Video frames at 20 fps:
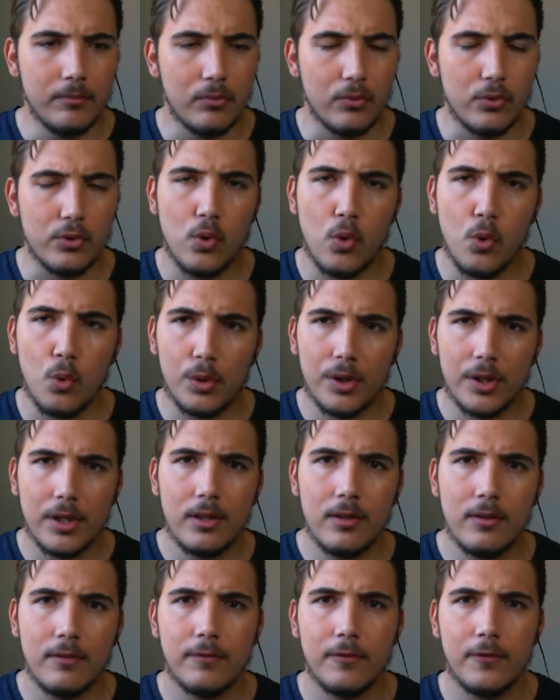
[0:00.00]

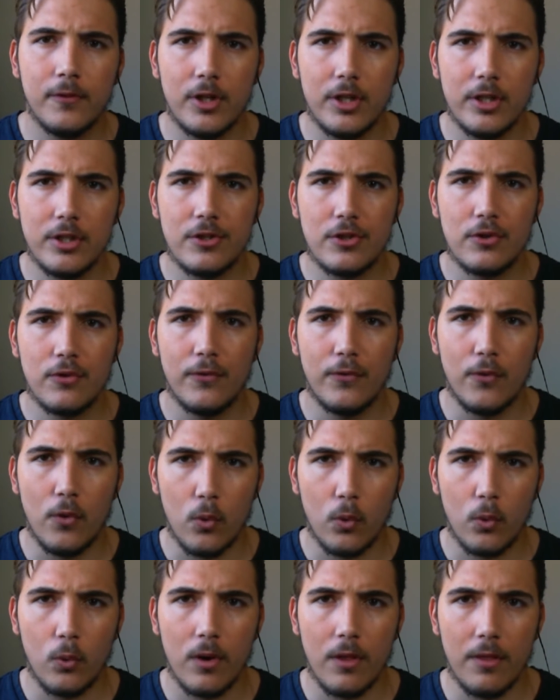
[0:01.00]
recording footage
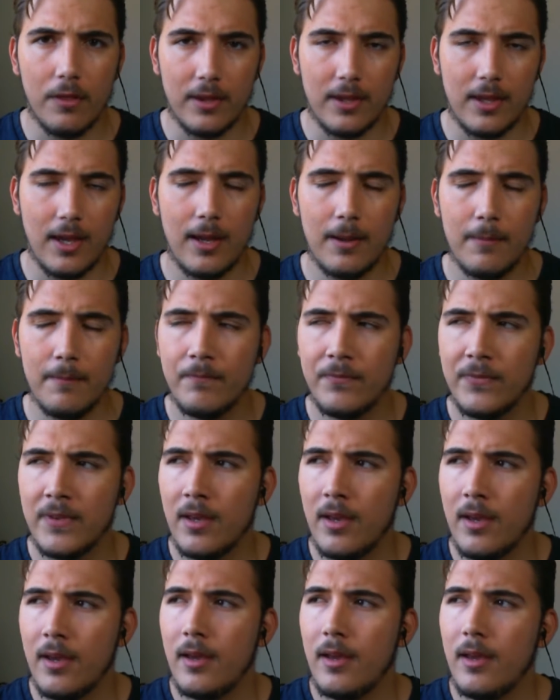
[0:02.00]
for the game.
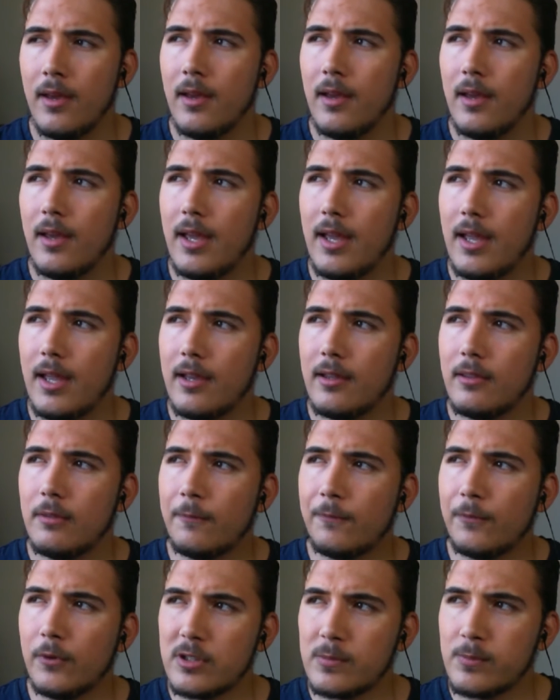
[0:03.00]
And
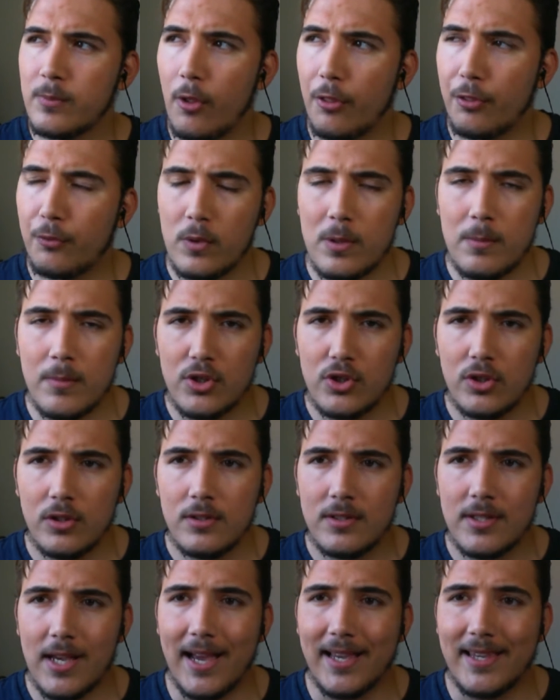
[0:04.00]
the first about 3
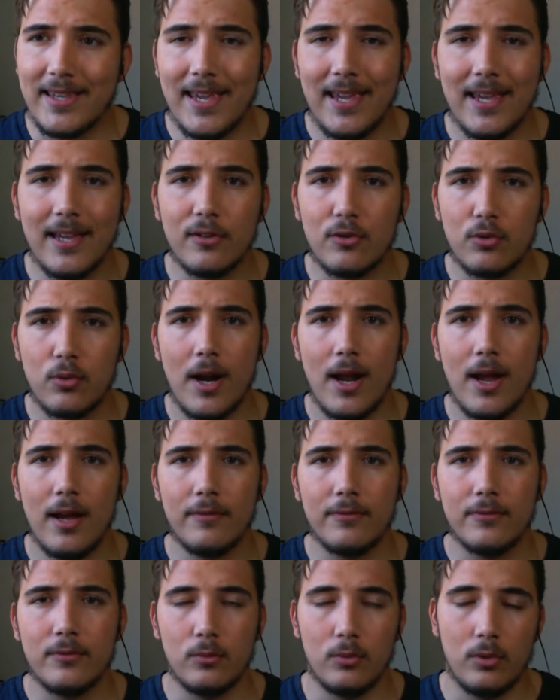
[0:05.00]
missions, I can't
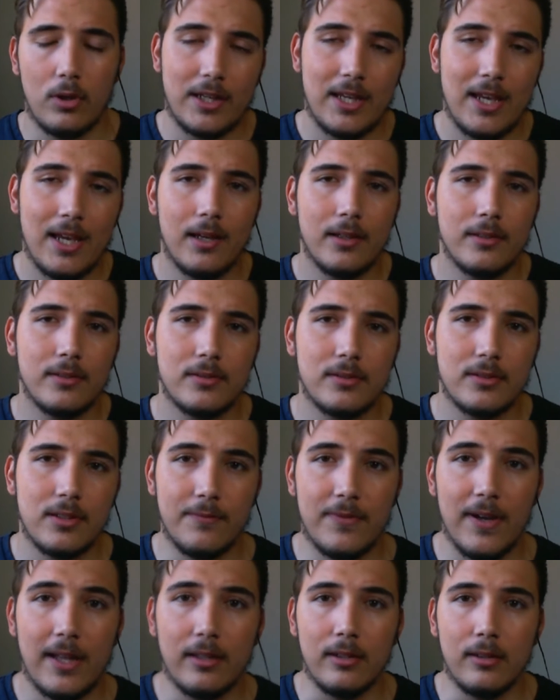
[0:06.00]
craft or I can't
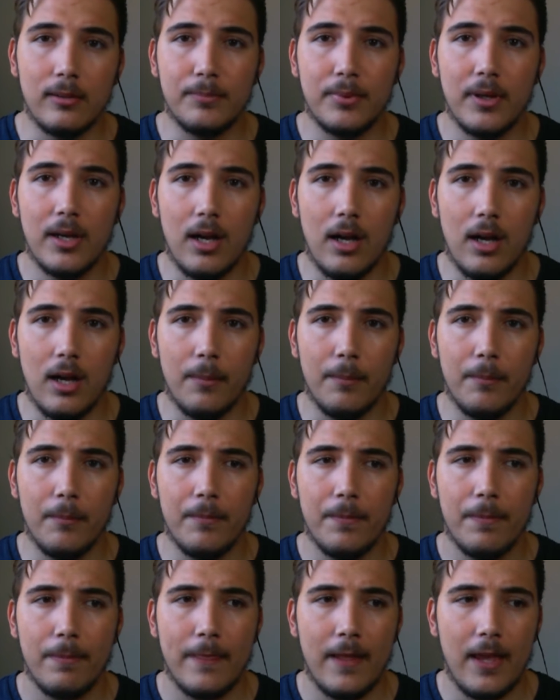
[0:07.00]
develop
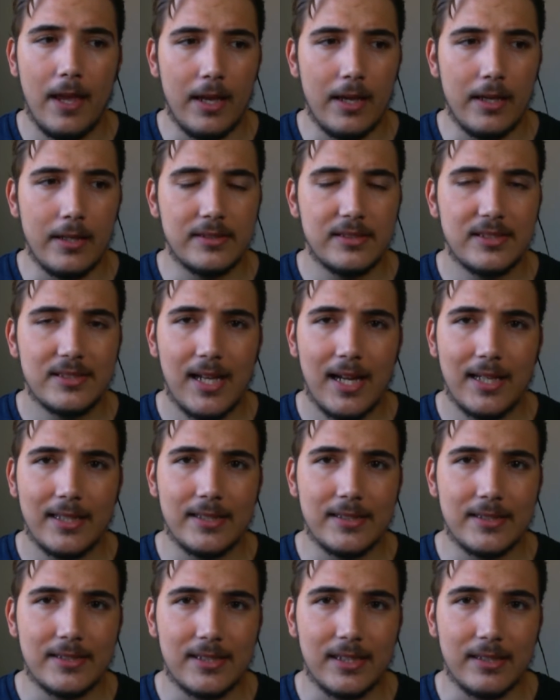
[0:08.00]
a
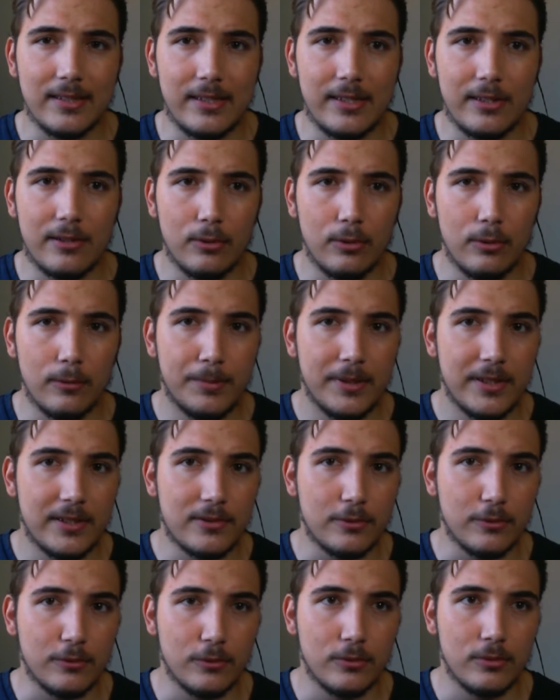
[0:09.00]
silenced lethal
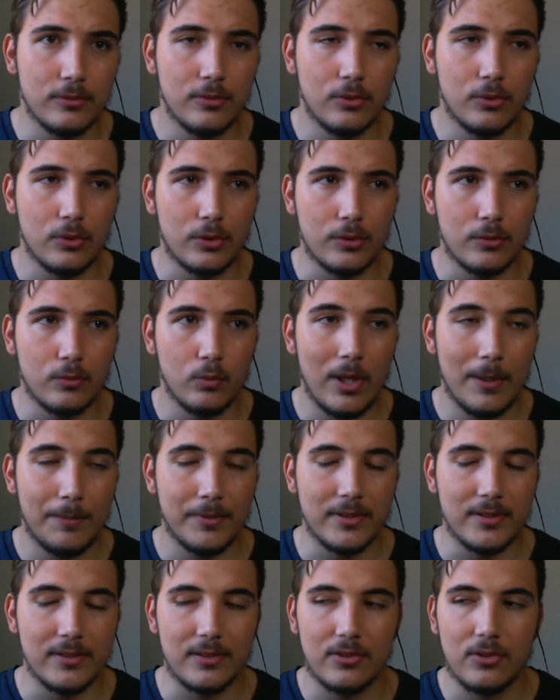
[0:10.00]
pistol or
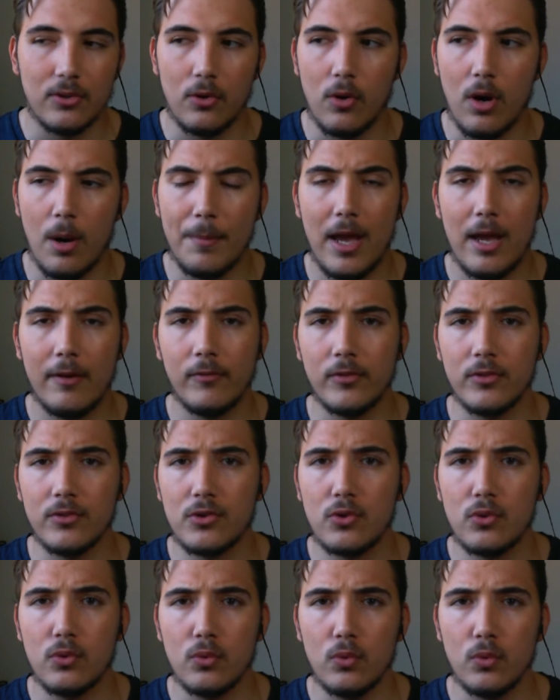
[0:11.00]
weapon. So I'm having
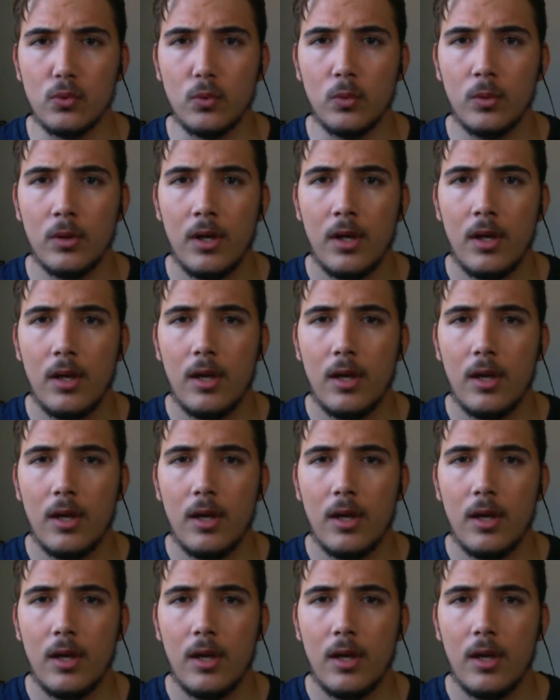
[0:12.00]
to